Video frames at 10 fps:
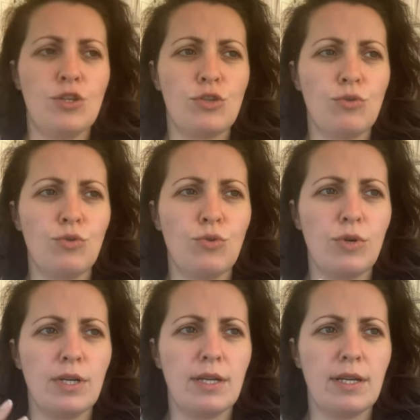So
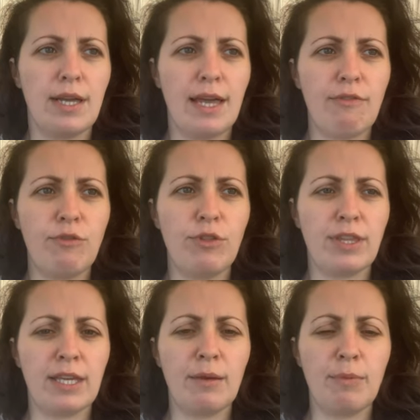if you
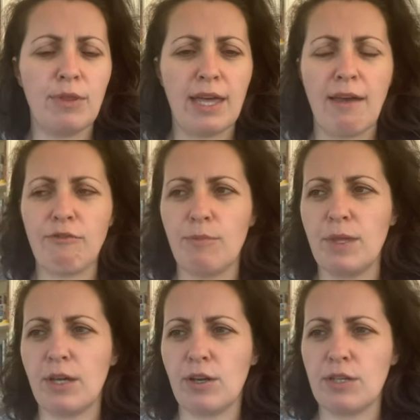think about that from
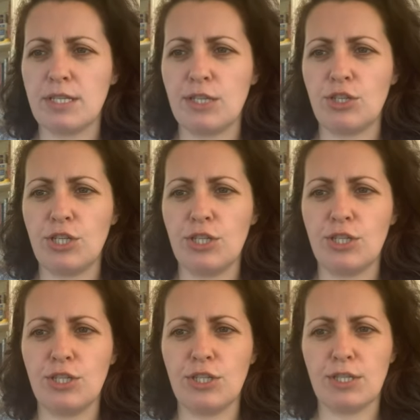the current
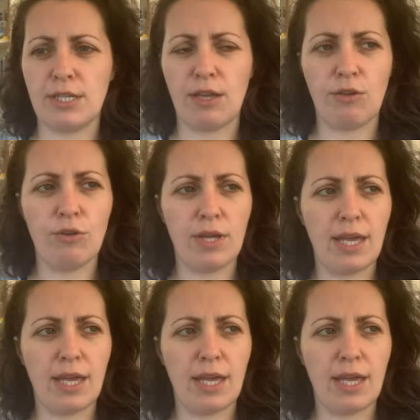situation just now,